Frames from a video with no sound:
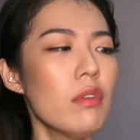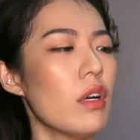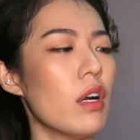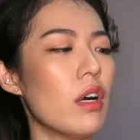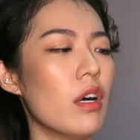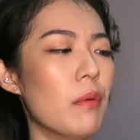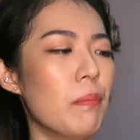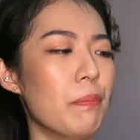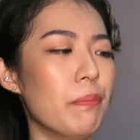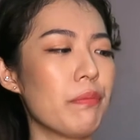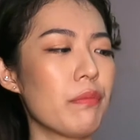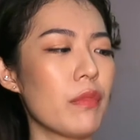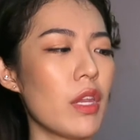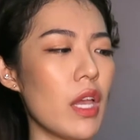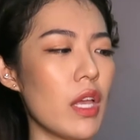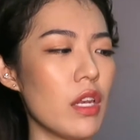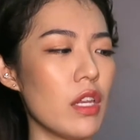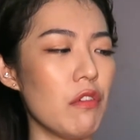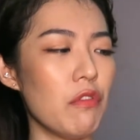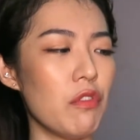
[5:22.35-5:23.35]

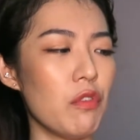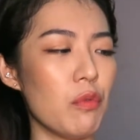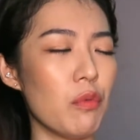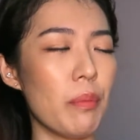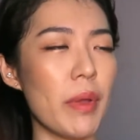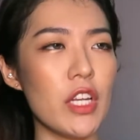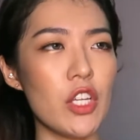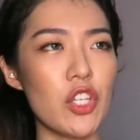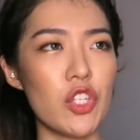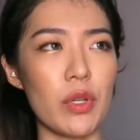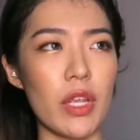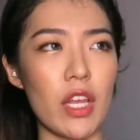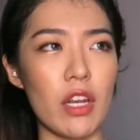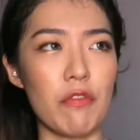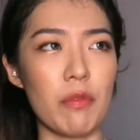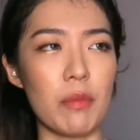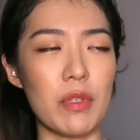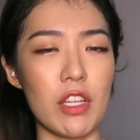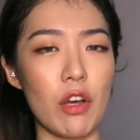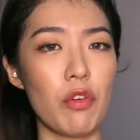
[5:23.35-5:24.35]
And if you manage to get it
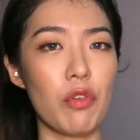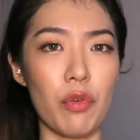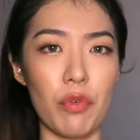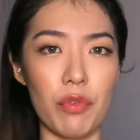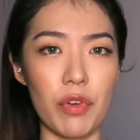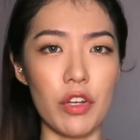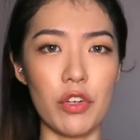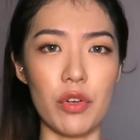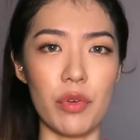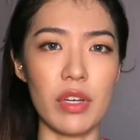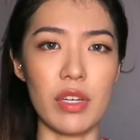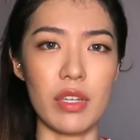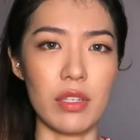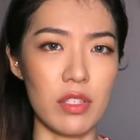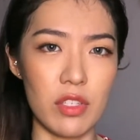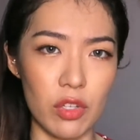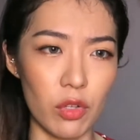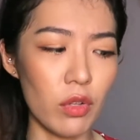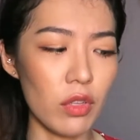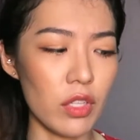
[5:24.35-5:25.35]
from Style Korean during the
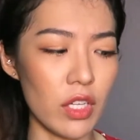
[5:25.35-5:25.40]
sale,